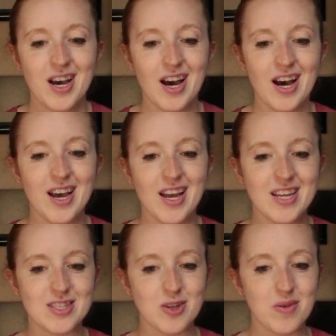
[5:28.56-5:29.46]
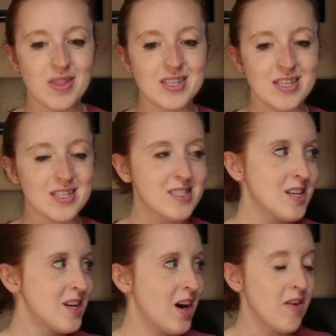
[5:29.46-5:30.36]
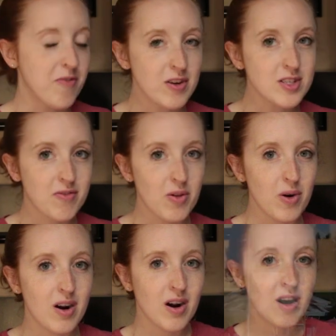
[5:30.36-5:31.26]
Uh, and so, this is a first floor,